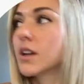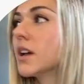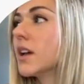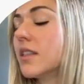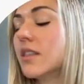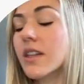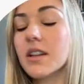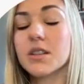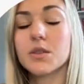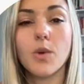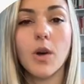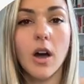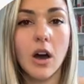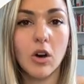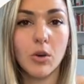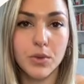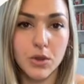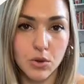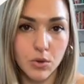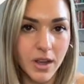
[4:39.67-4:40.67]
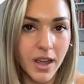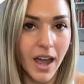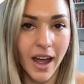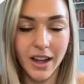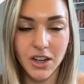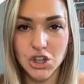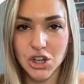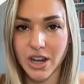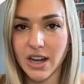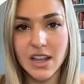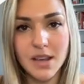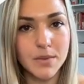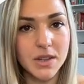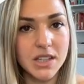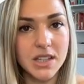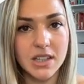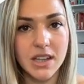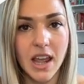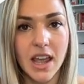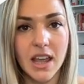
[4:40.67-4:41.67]
This will help you catch any
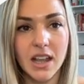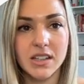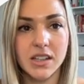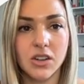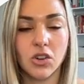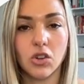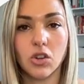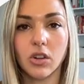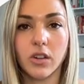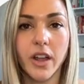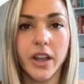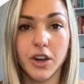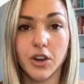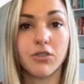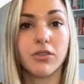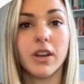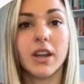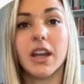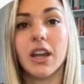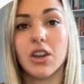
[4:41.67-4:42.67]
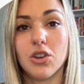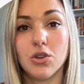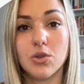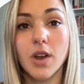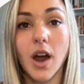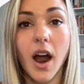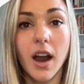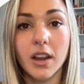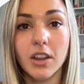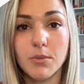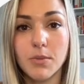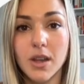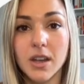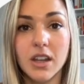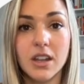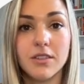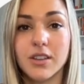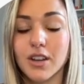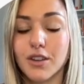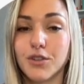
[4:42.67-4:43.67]
mistakes. It'll look like you're reading a new document,
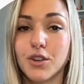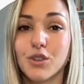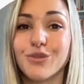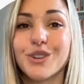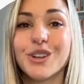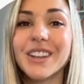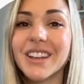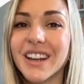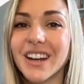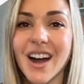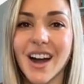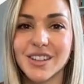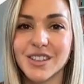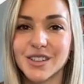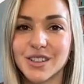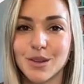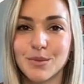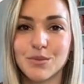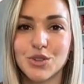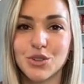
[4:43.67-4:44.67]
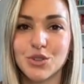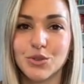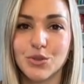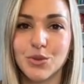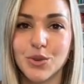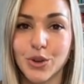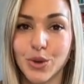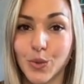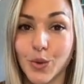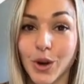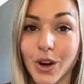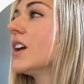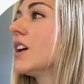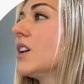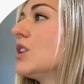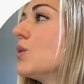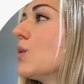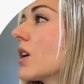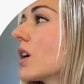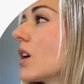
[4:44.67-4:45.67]
even if you're really accustomed to your work.
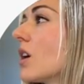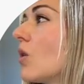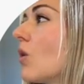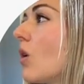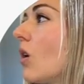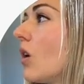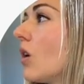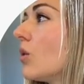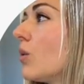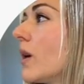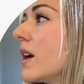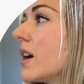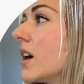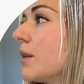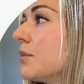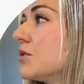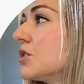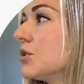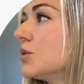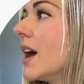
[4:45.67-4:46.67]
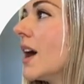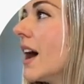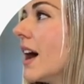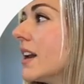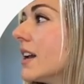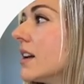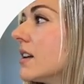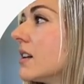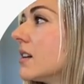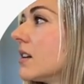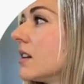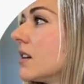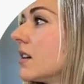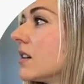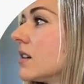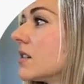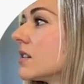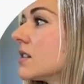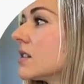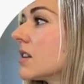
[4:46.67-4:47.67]
You want to go all the way up to Edit,
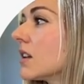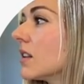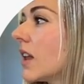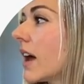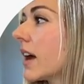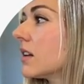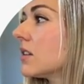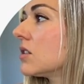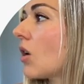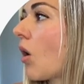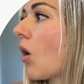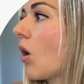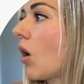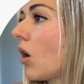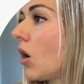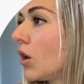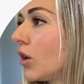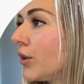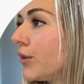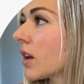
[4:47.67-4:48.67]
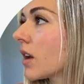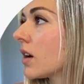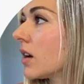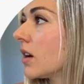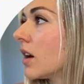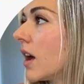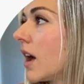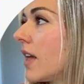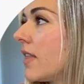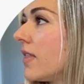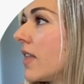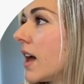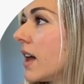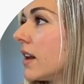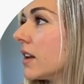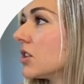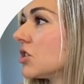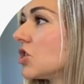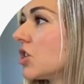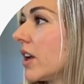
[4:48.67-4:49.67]
select all, and
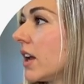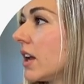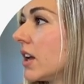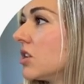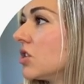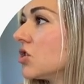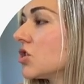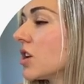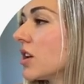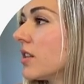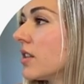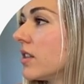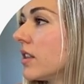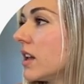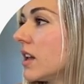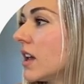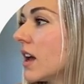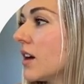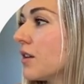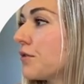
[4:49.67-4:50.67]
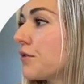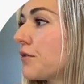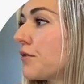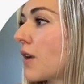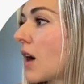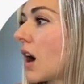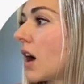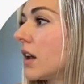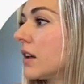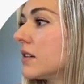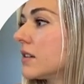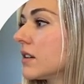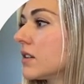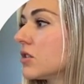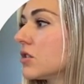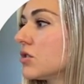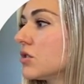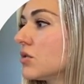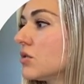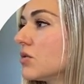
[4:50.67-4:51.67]
then change the font
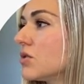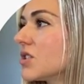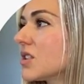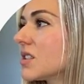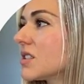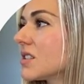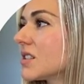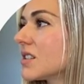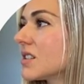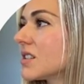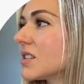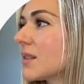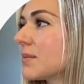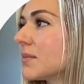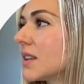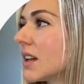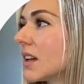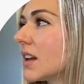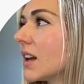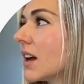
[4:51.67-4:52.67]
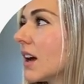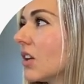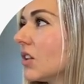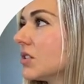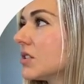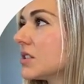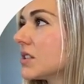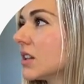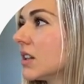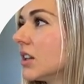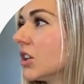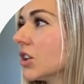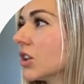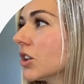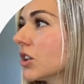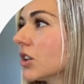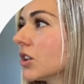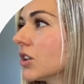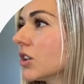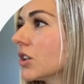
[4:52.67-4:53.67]
to just something else
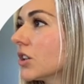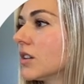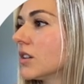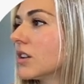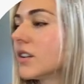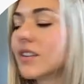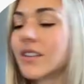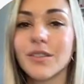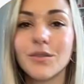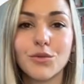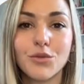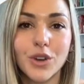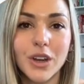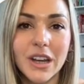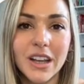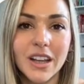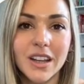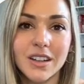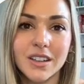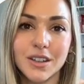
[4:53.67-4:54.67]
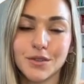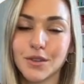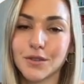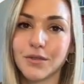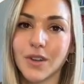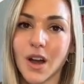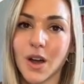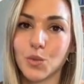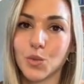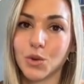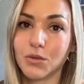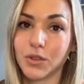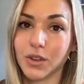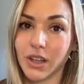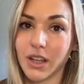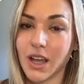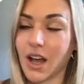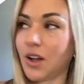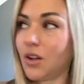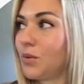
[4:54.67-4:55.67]
here. Reading it in a different font will
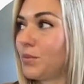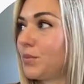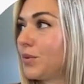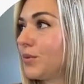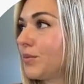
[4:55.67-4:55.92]
really help.